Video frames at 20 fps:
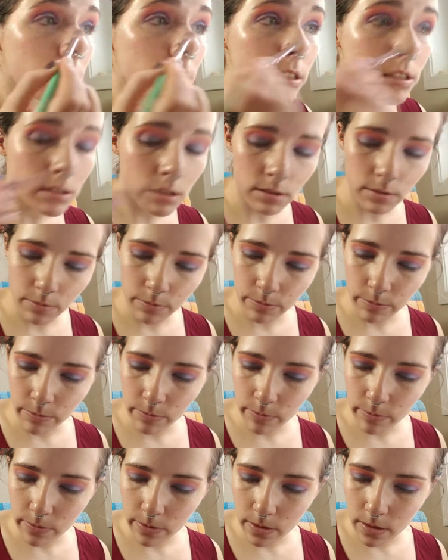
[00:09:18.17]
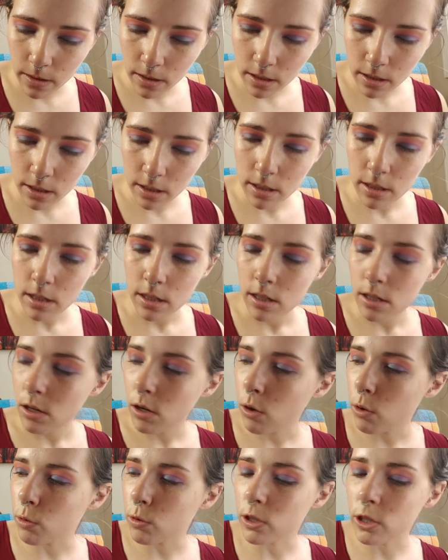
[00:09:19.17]
this
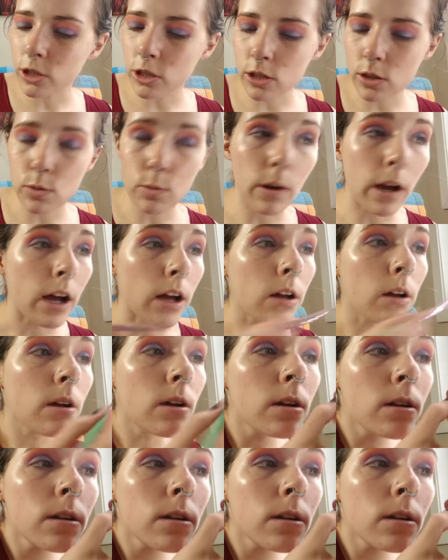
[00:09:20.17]
orange as well.